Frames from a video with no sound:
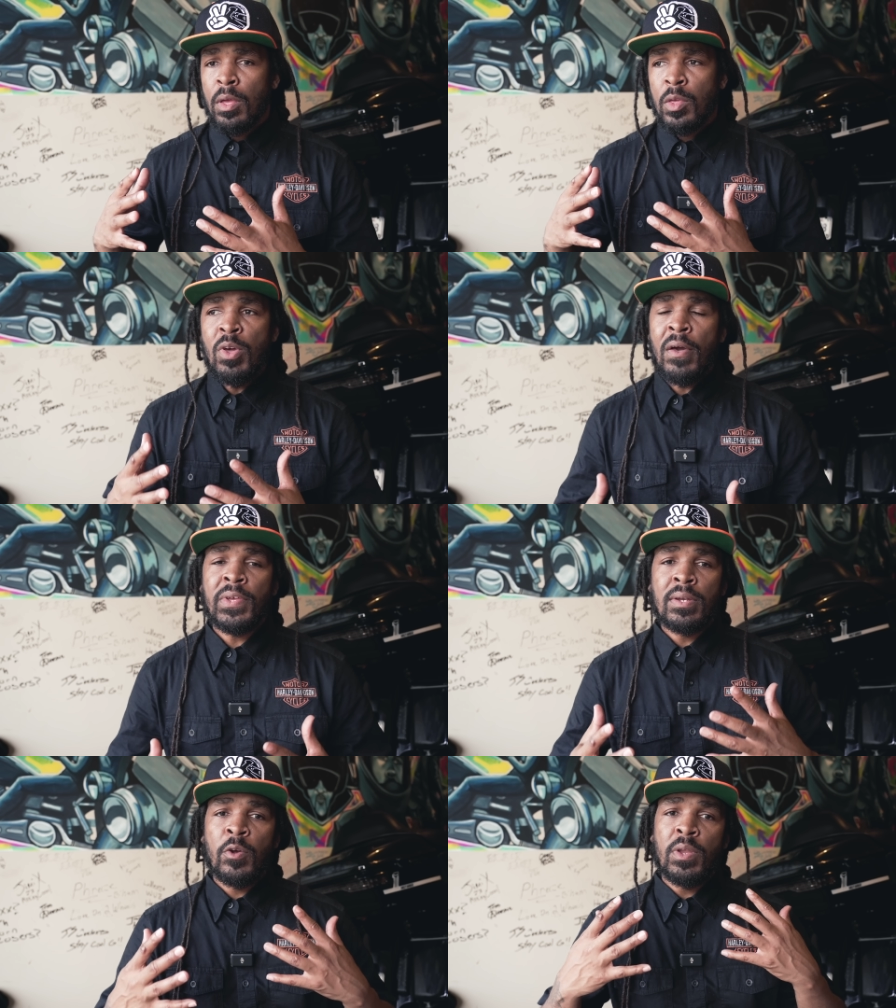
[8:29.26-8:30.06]
You have
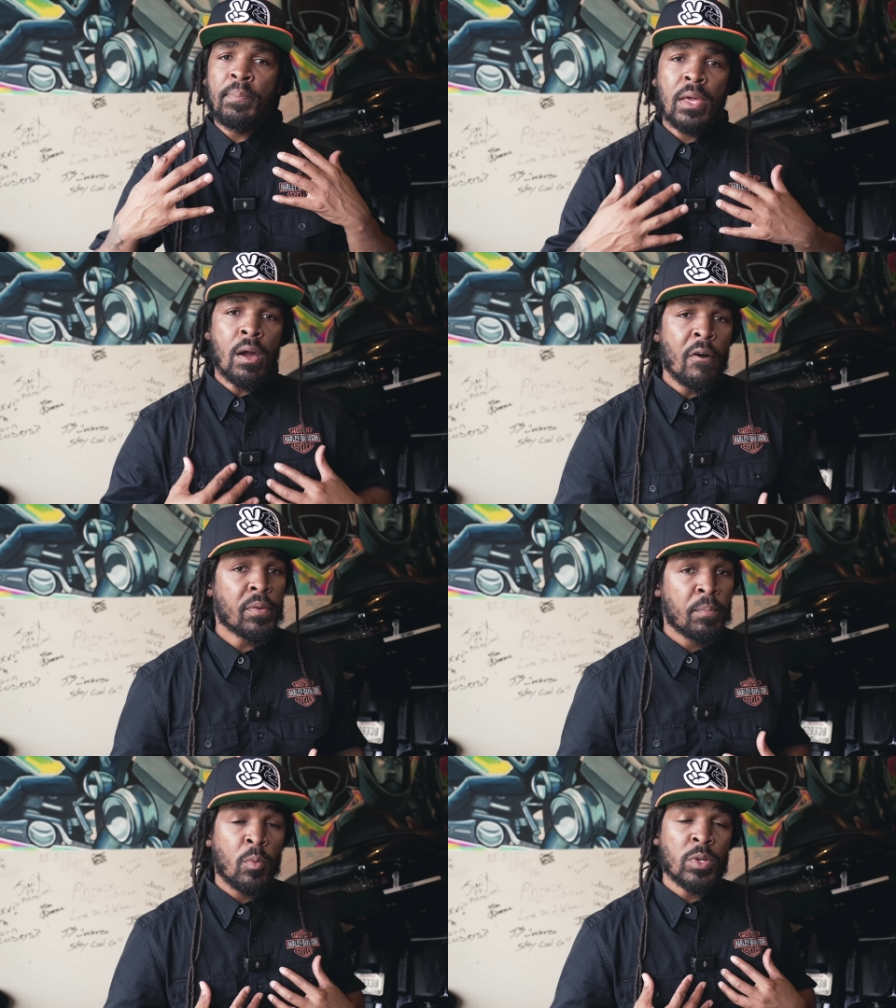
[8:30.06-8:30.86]
to learn to be
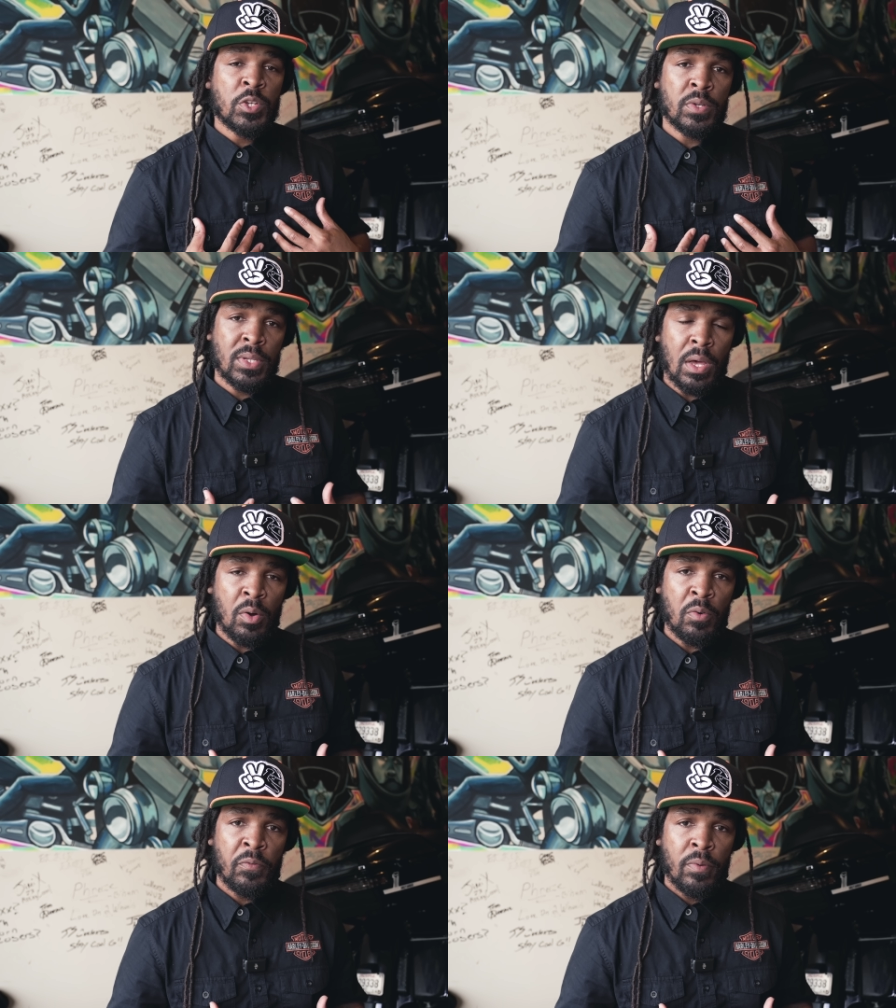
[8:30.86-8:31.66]
comfortable with
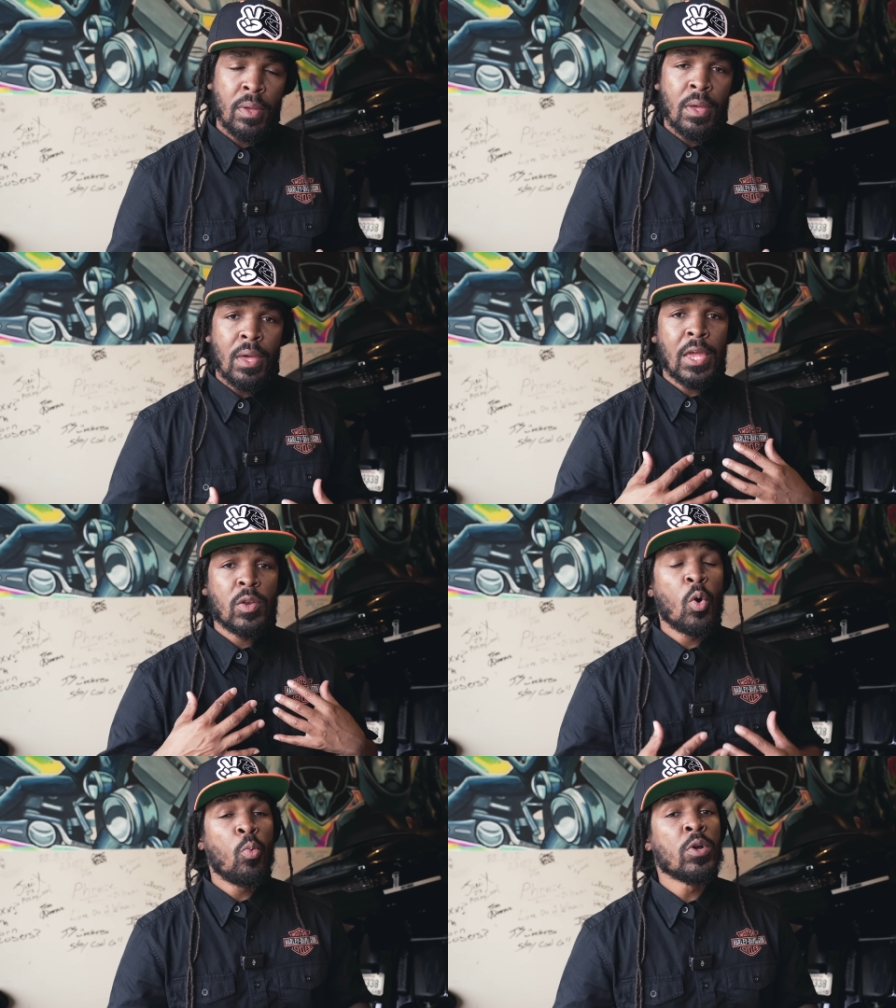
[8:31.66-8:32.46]
yourself and
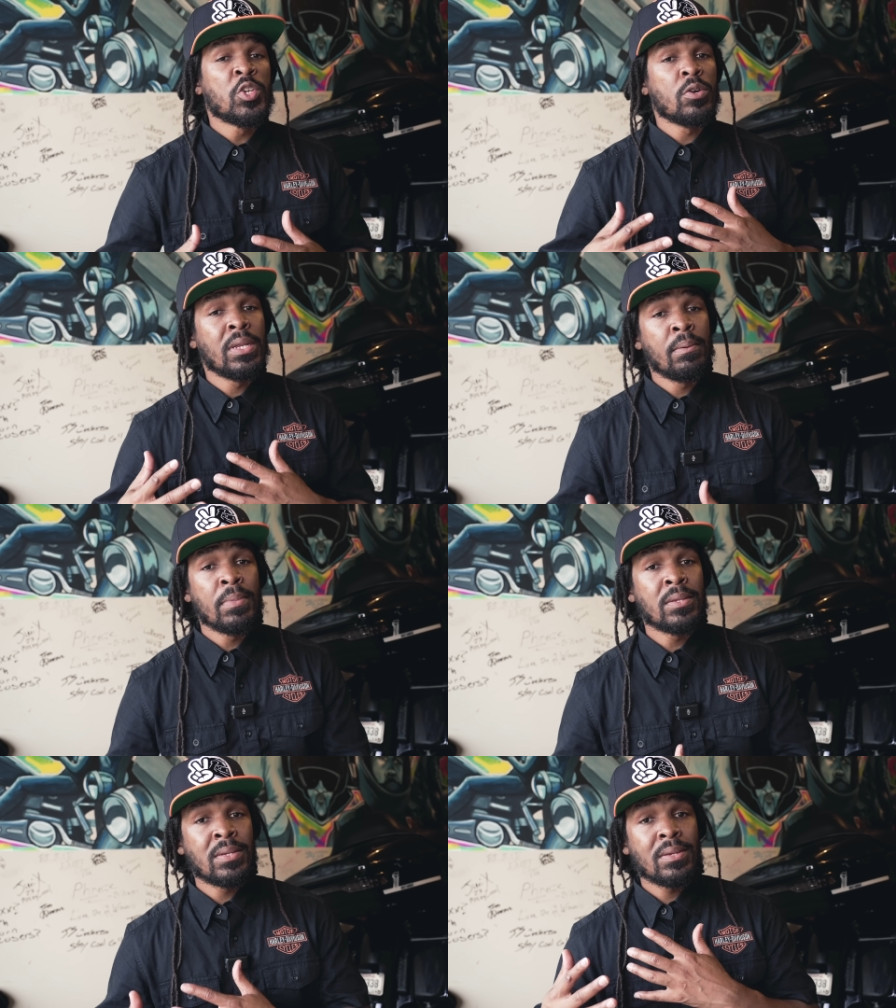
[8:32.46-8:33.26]
know what your
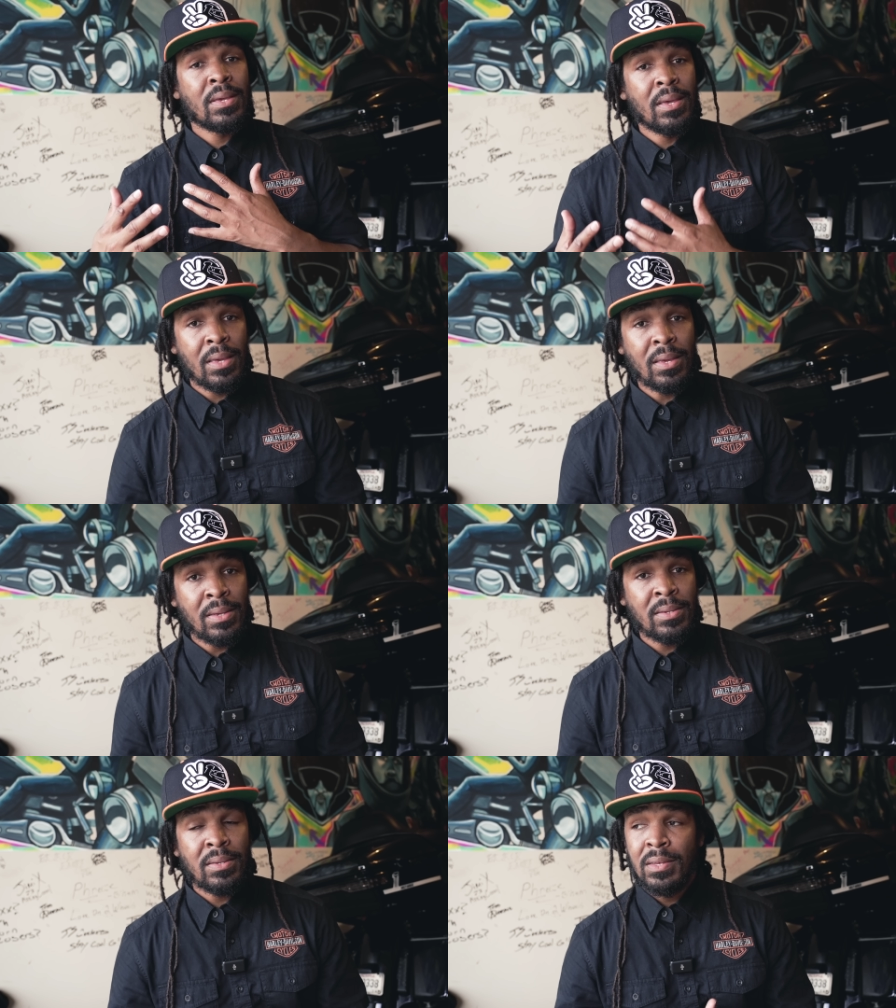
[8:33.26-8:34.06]
limits
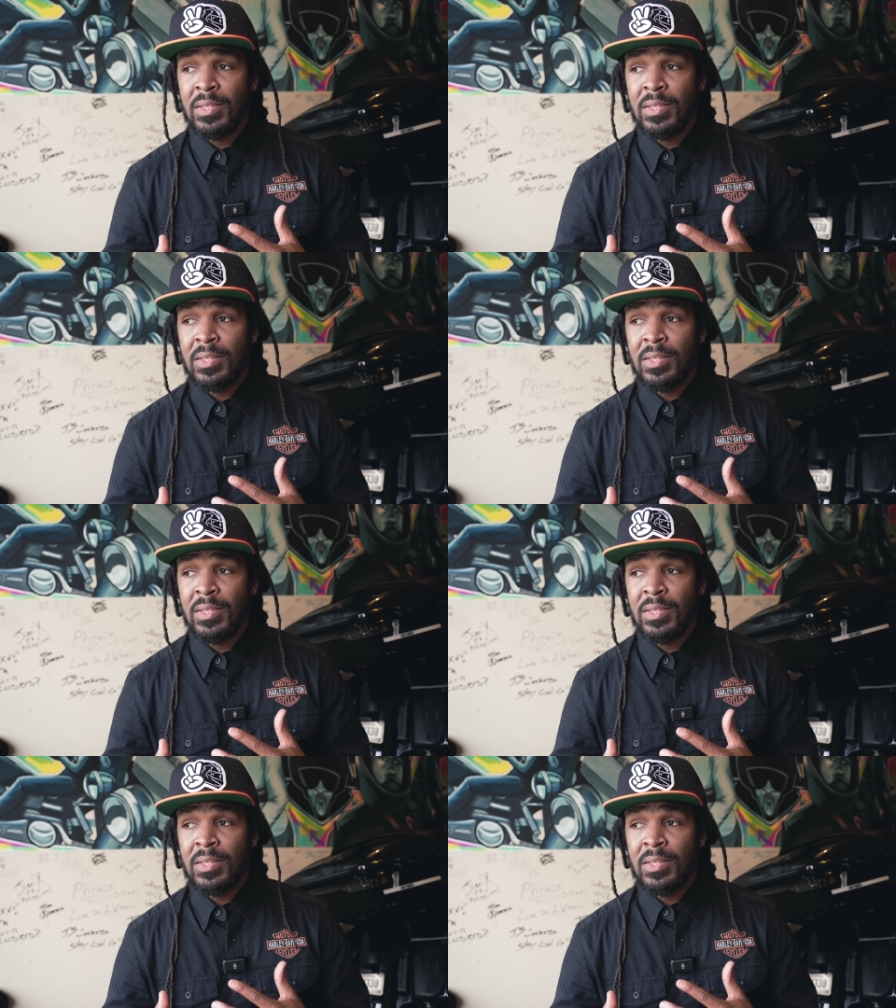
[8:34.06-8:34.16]
is.